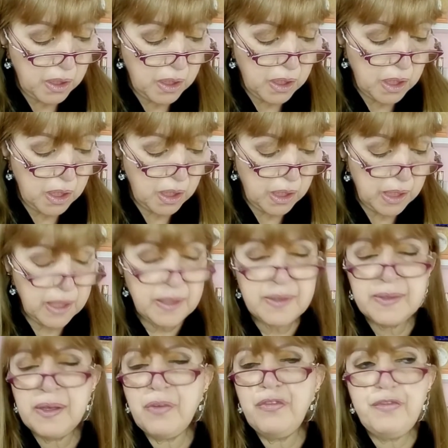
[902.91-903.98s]

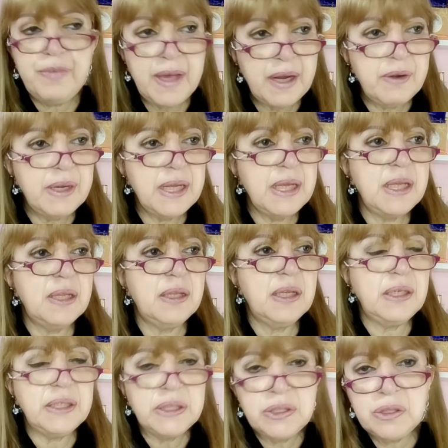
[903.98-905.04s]
It's a very
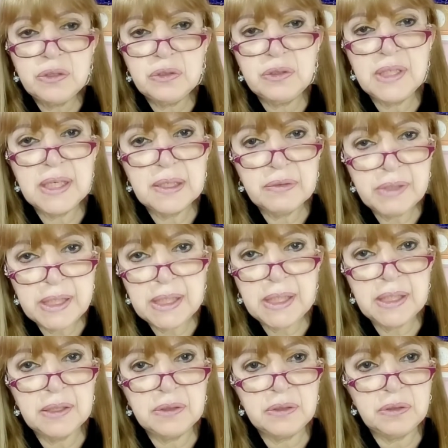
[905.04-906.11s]
delicious
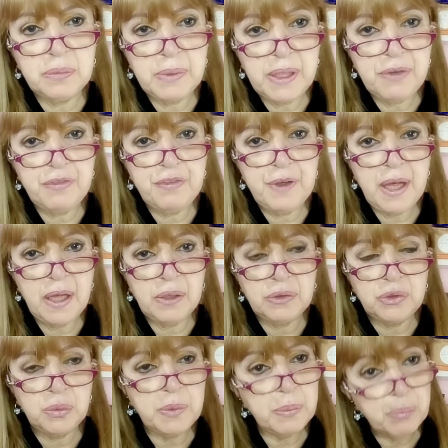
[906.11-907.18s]
ingredient to be
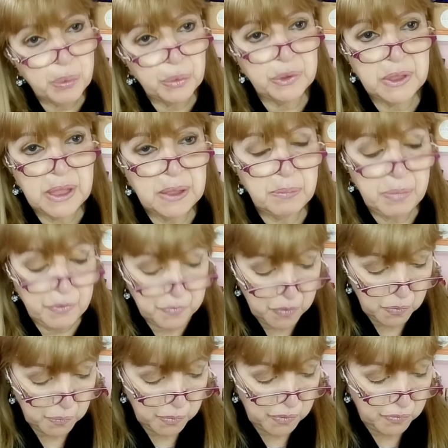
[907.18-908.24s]
found, to be put in
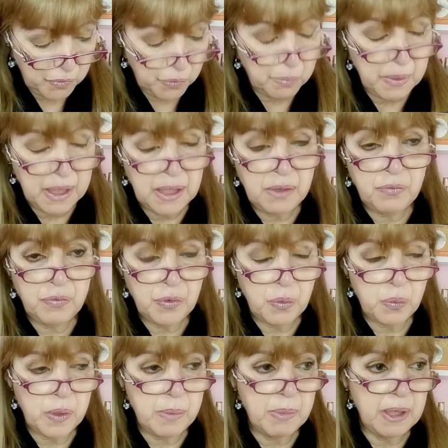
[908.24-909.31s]
perfumes for men and
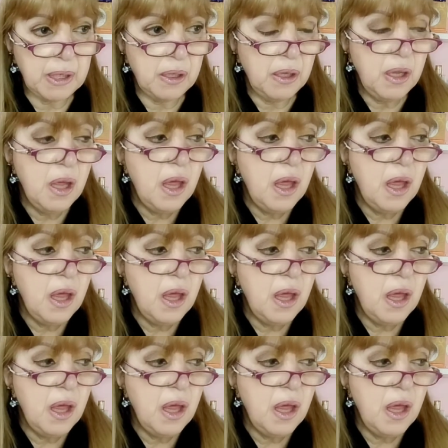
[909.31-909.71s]
for women.